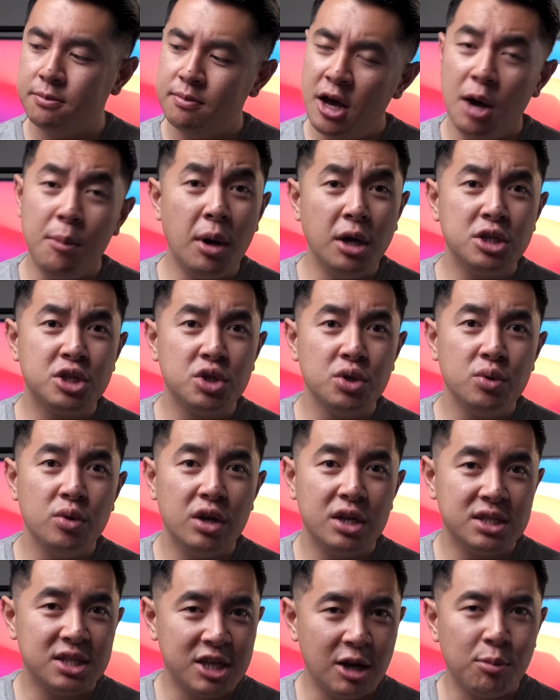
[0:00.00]
I might do a
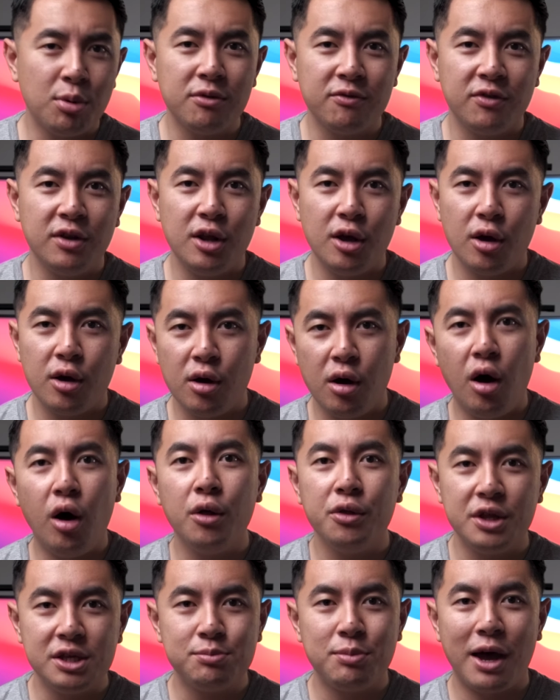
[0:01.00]
separate video on
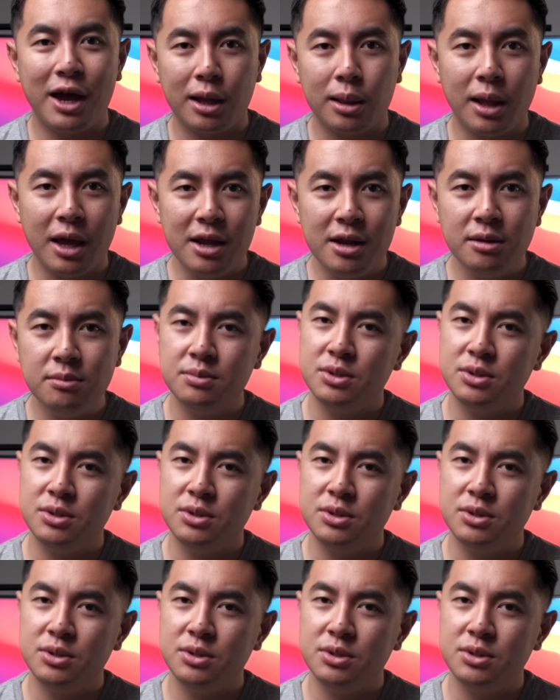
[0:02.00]
this bag later,